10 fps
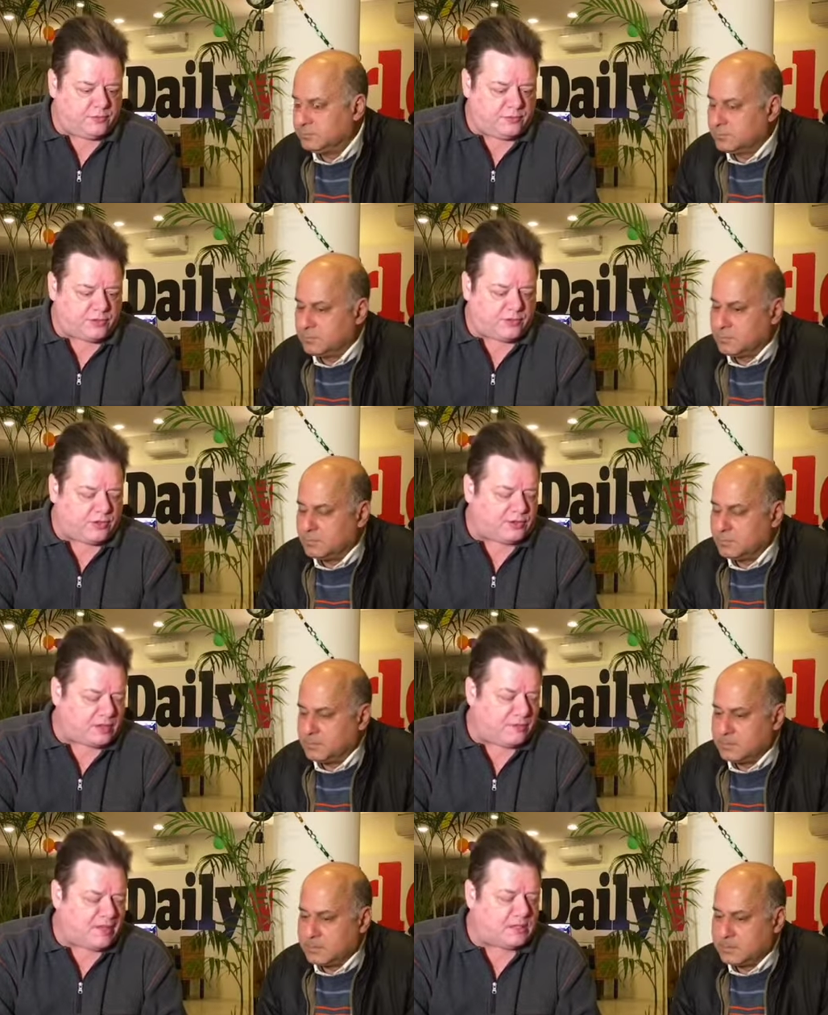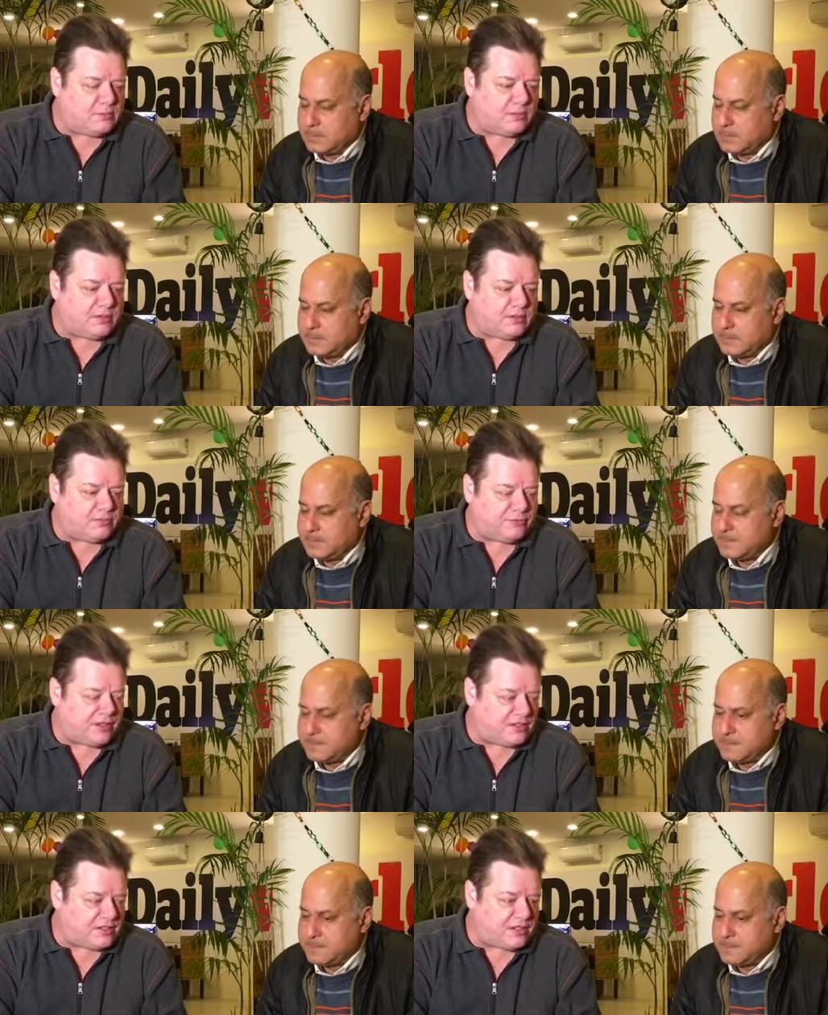Speaker 1: first of all, it's commendable that they're
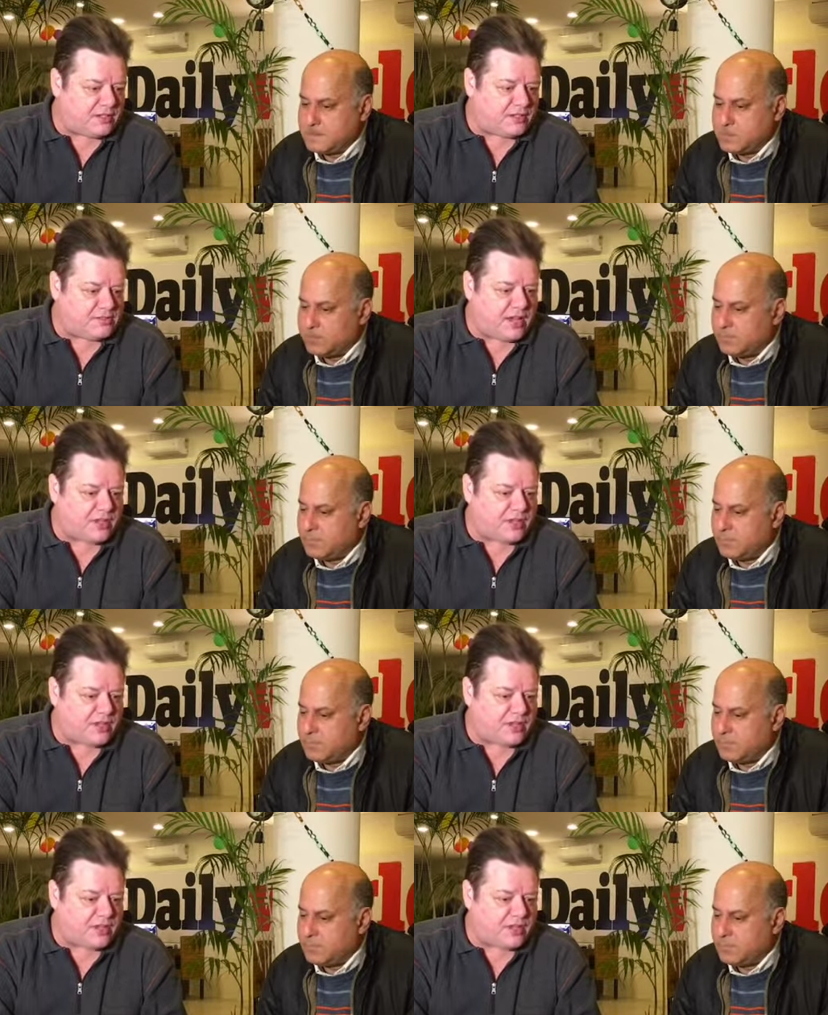finally taking this